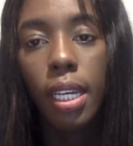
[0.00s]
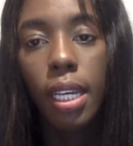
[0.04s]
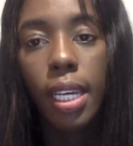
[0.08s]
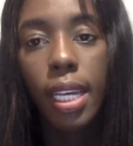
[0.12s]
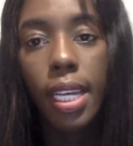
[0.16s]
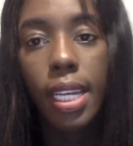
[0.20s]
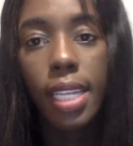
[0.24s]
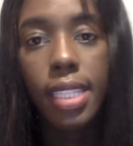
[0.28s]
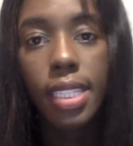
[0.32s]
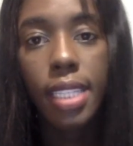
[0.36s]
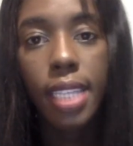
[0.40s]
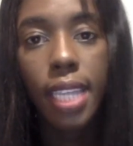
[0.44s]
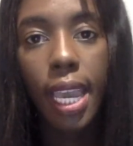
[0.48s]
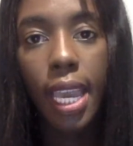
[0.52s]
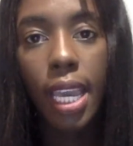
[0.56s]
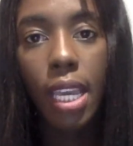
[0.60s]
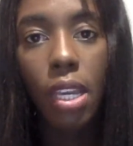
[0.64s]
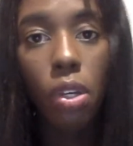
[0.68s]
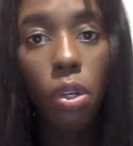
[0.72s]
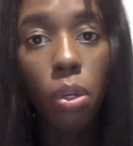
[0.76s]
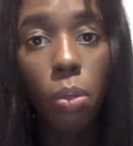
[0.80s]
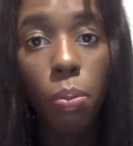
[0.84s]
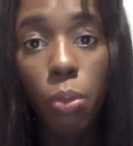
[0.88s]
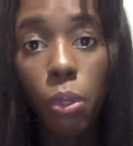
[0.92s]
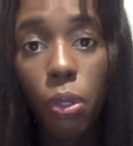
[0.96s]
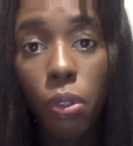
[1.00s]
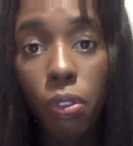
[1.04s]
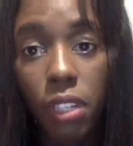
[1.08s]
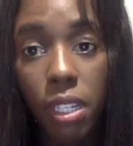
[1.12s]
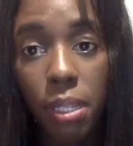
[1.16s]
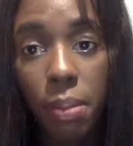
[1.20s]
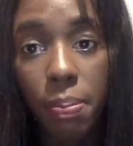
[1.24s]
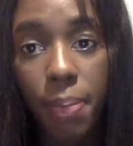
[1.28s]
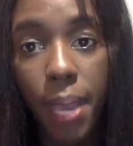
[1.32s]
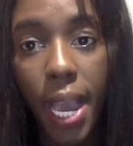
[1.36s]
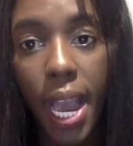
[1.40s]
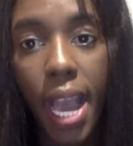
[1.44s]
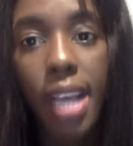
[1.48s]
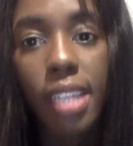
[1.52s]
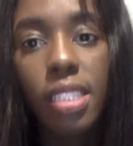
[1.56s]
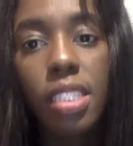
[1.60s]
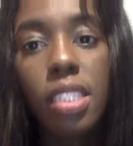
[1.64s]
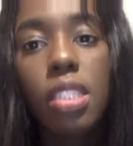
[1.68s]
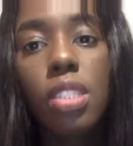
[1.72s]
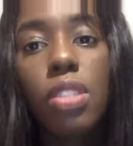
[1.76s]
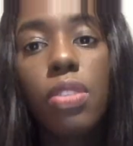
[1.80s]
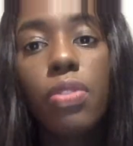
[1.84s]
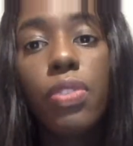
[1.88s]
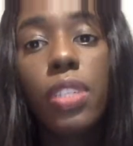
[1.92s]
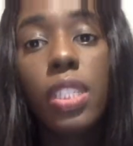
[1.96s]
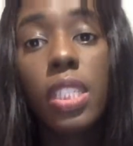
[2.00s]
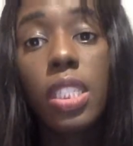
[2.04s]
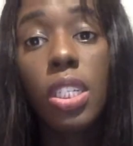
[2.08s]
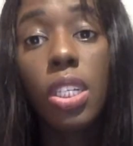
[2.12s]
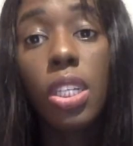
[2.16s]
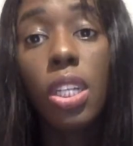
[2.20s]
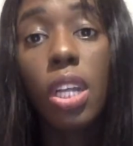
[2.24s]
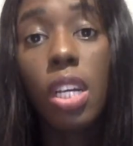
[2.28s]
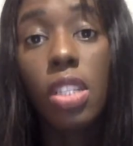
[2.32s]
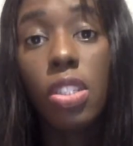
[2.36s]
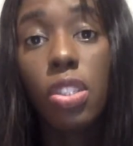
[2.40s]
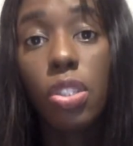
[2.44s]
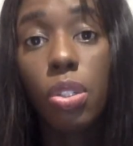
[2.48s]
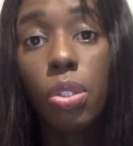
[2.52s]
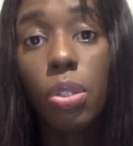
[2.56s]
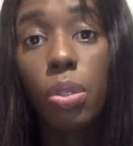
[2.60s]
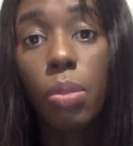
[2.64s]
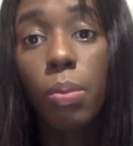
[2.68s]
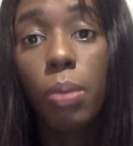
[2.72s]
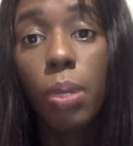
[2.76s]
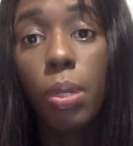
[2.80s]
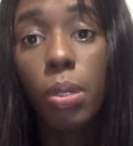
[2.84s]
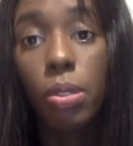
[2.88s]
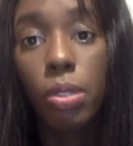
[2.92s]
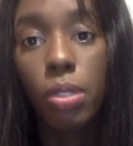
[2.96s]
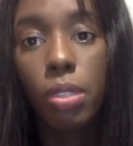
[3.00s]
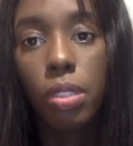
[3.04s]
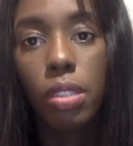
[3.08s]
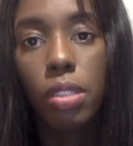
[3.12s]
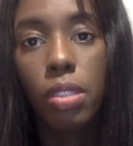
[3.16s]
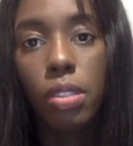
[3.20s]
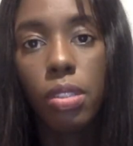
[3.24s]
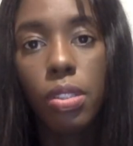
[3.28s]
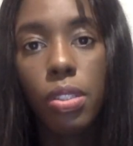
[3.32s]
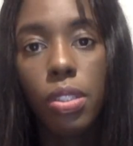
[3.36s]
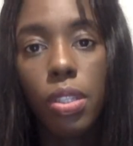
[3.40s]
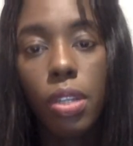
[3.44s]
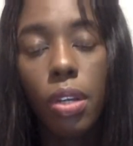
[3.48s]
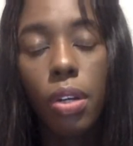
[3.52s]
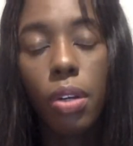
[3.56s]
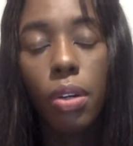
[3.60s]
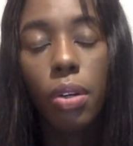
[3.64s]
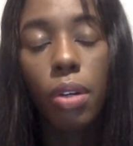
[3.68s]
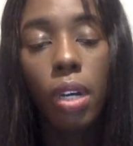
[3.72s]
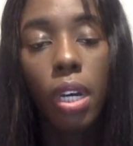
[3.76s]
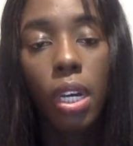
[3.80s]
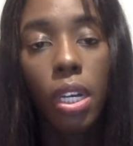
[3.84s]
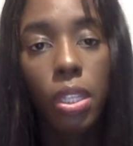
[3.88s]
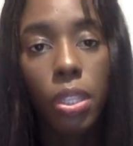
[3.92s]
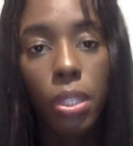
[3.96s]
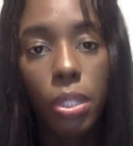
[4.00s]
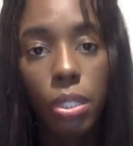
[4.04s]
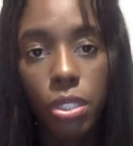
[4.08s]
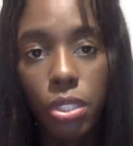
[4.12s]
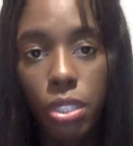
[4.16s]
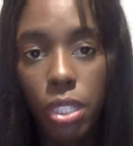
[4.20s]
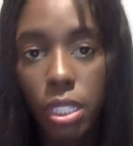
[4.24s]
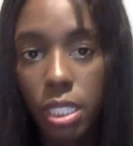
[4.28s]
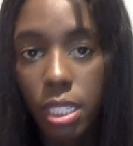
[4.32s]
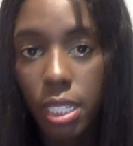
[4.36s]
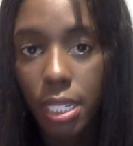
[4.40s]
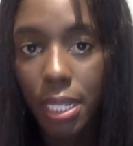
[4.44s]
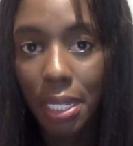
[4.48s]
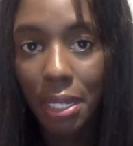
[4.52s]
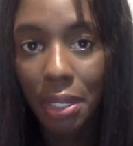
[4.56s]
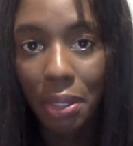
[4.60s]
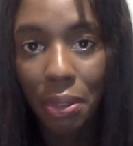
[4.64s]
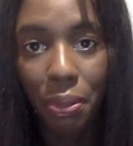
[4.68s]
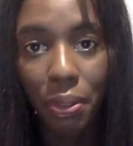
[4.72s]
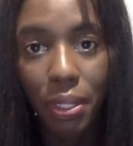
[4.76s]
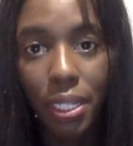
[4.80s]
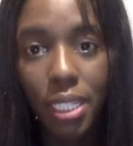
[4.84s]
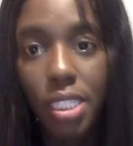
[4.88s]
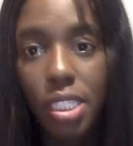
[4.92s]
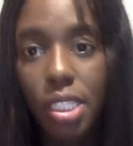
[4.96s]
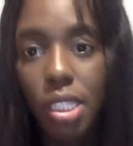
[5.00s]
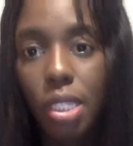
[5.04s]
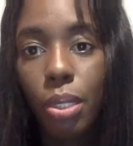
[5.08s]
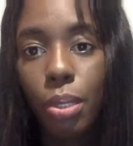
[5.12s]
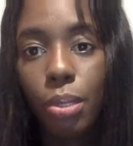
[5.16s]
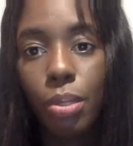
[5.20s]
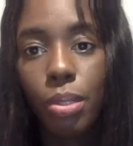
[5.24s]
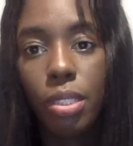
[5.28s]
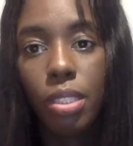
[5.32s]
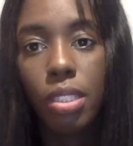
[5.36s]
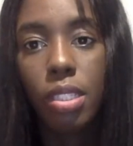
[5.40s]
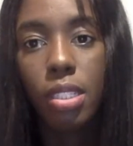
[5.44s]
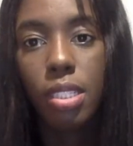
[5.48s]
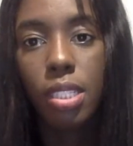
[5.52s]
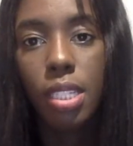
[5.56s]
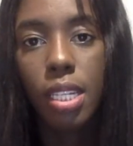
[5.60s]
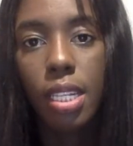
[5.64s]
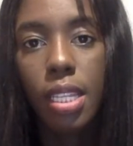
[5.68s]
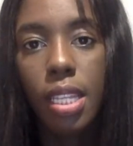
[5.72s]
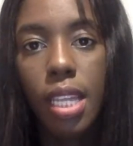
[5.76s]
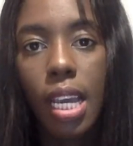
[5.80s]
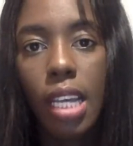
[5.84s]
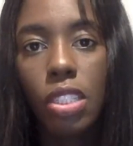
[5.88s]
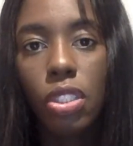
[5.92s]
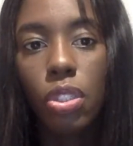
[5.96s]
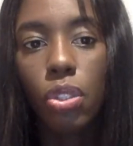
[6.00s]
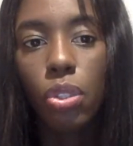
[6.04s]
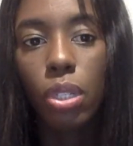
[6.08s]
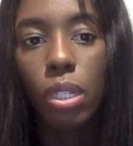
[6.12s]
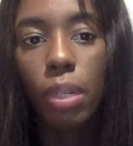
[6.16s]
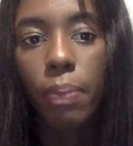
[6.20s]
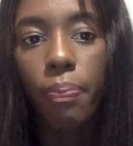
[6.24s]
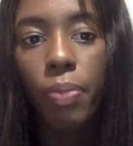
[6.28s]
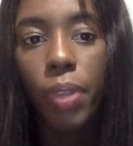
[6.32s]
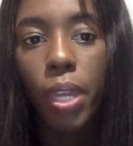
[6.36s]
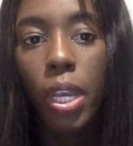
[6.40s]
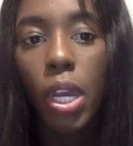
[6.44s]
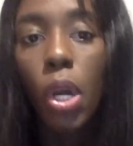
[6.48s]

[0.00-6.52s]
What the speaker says: is the ankle moving past its physiological motion, so there's just an increased looseness in that joint.